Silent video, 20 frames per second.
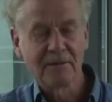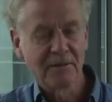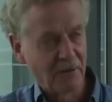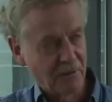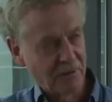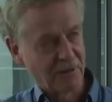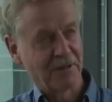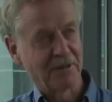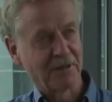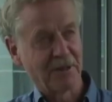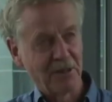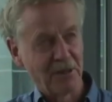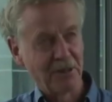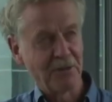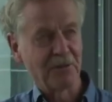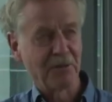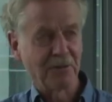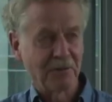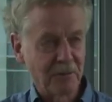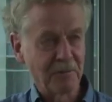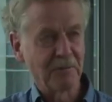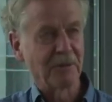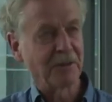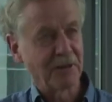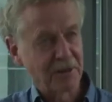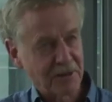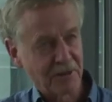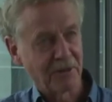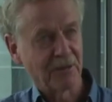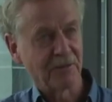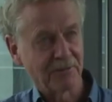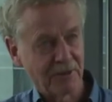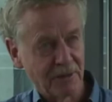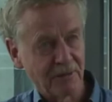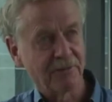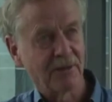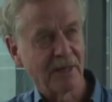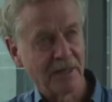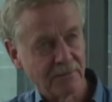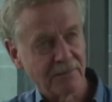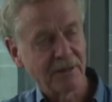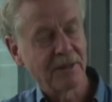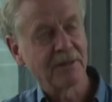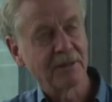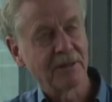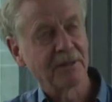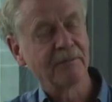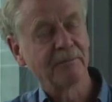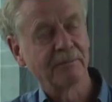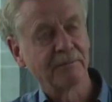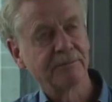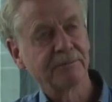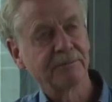those issues will be resolved in 5 years.